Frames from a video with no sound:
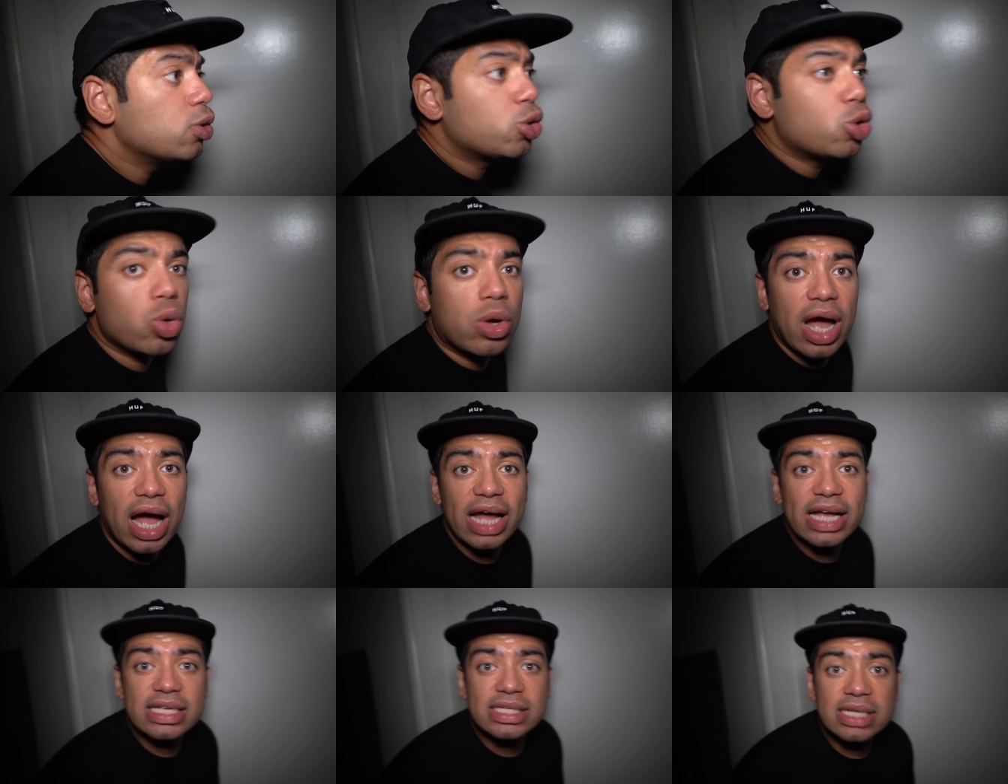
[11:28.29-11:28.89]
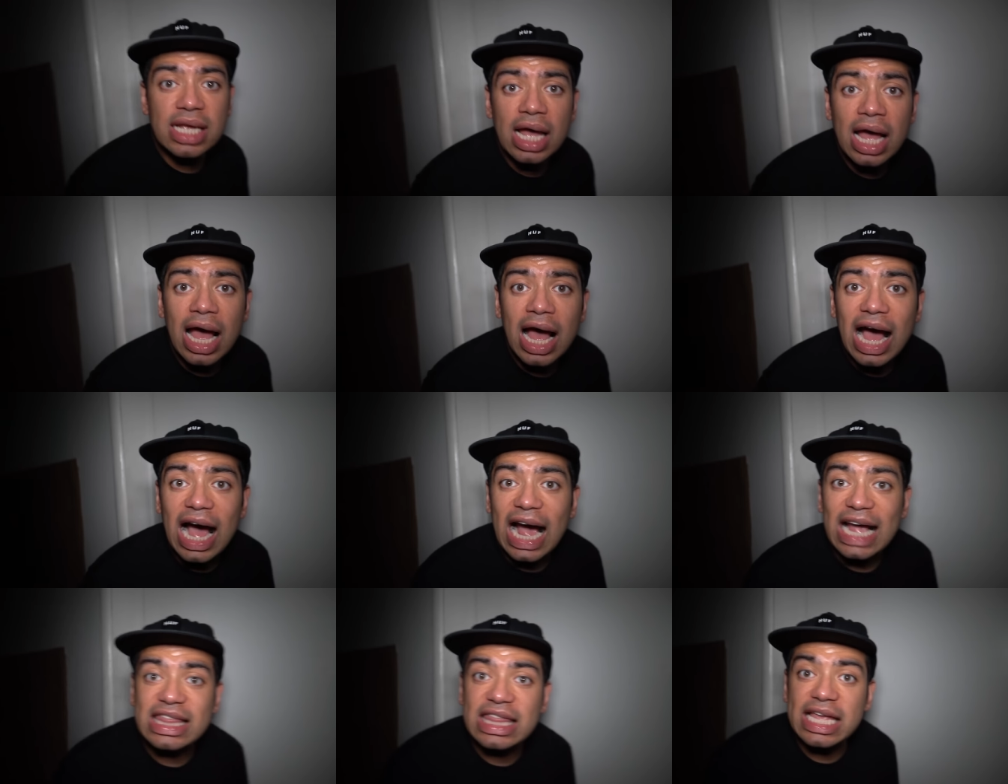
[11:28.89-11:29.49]
You guys,
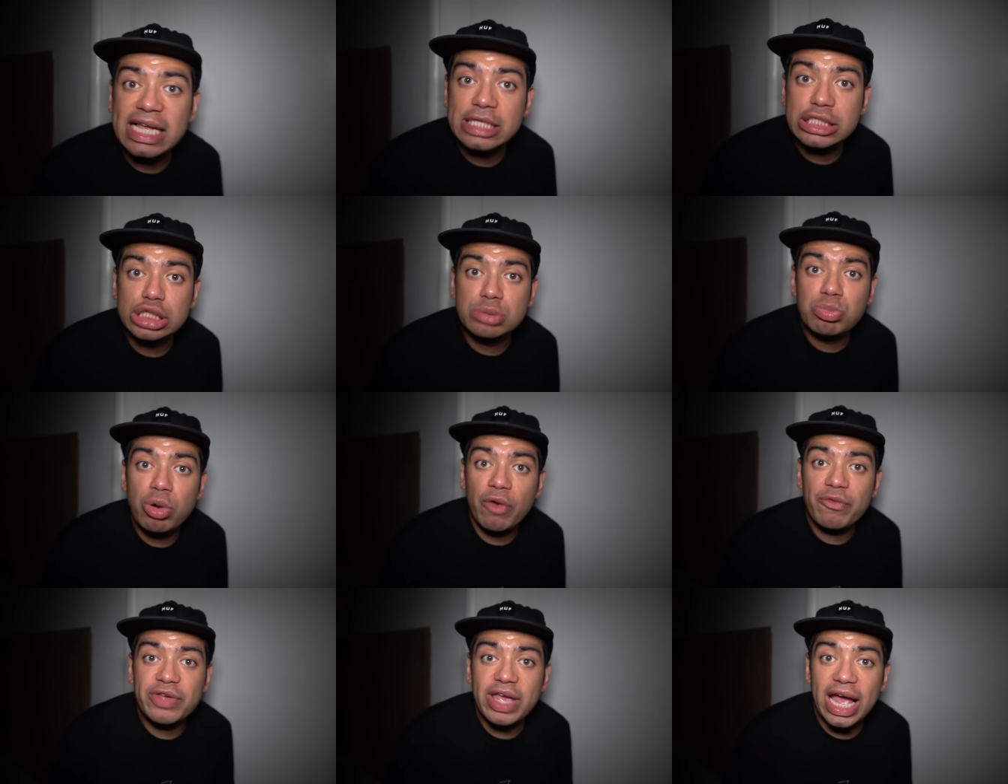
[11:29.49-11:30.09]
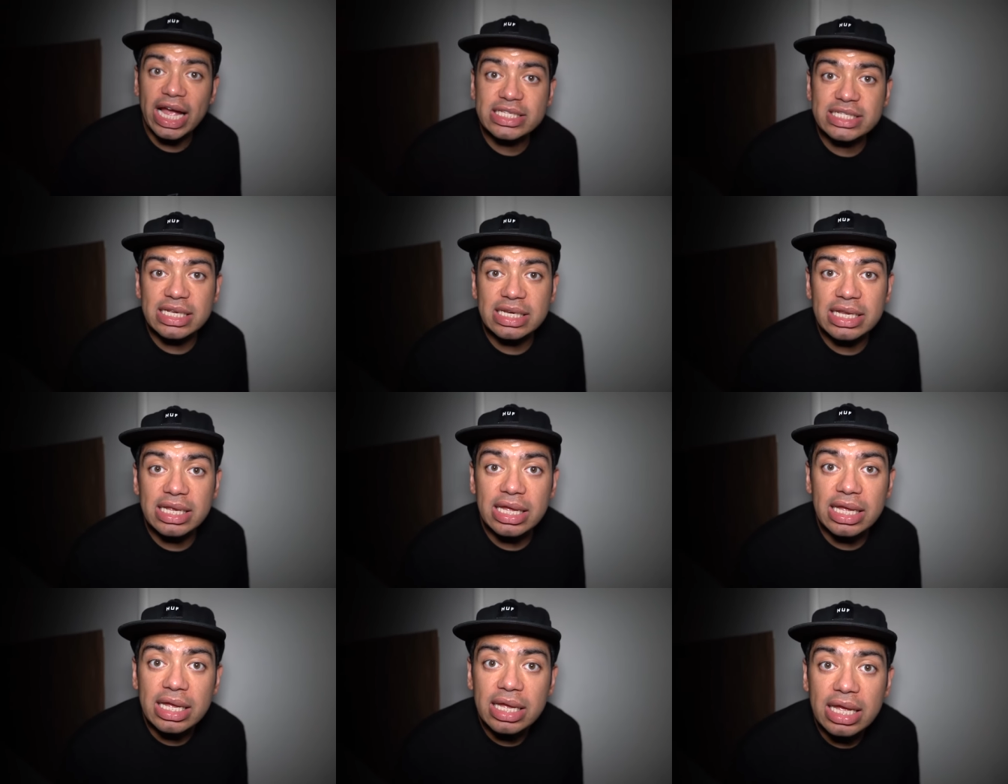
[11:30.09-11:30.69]
I think Smurf Cat's
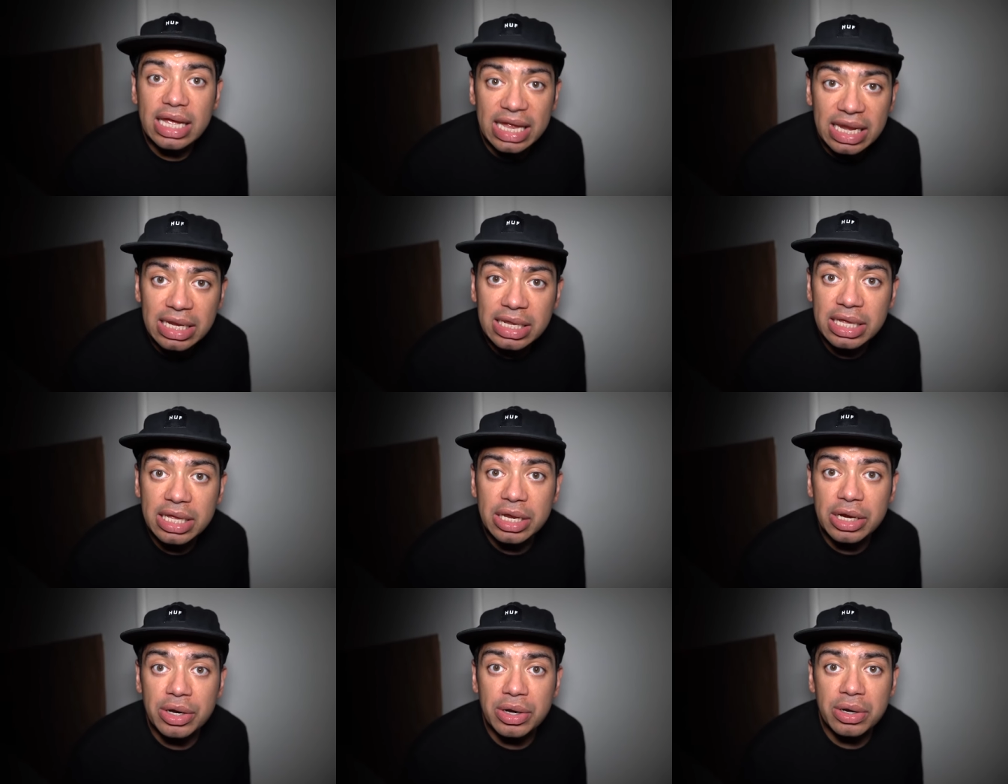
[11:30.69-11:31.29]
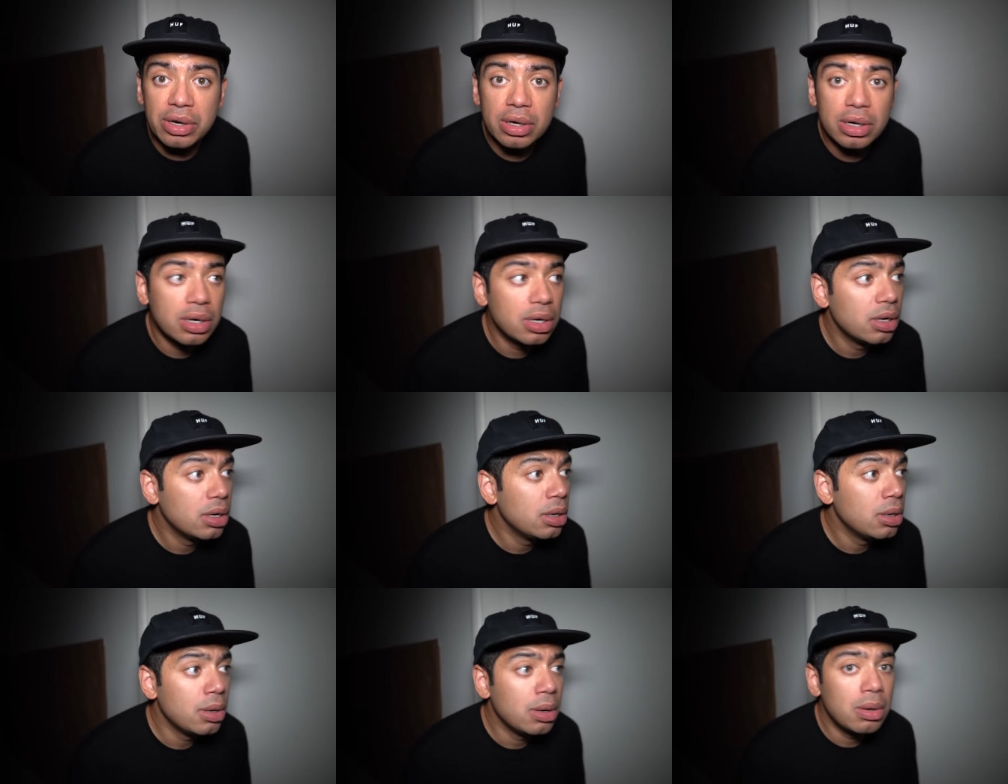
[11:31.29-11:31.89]
in here.
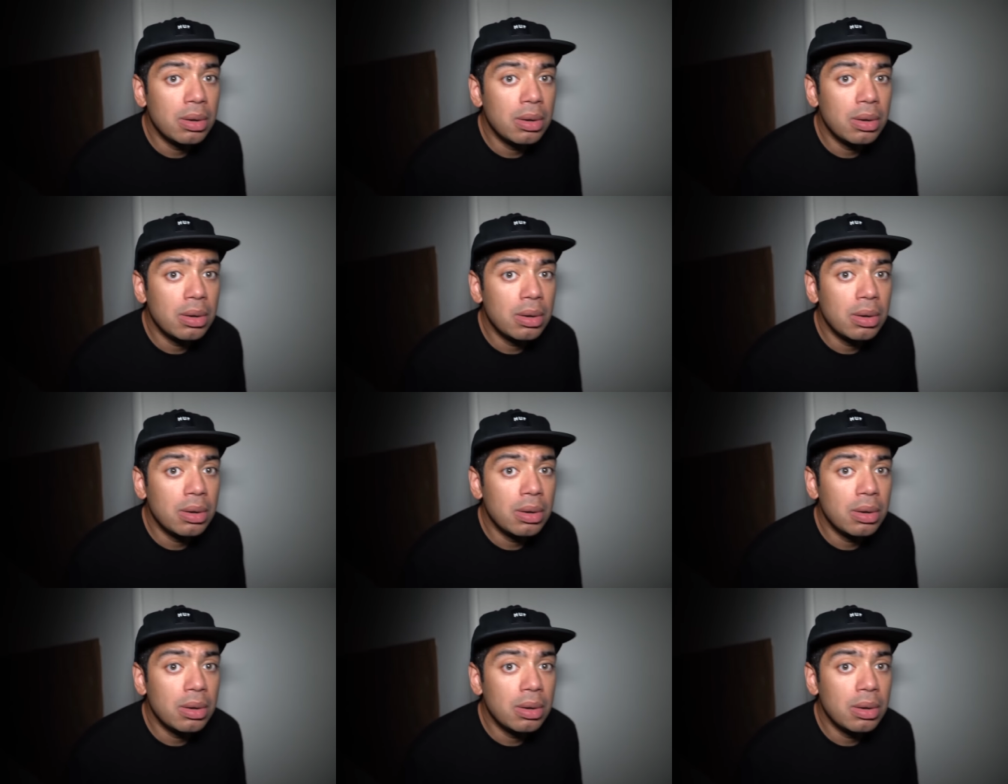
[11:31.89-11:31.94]
Yeah.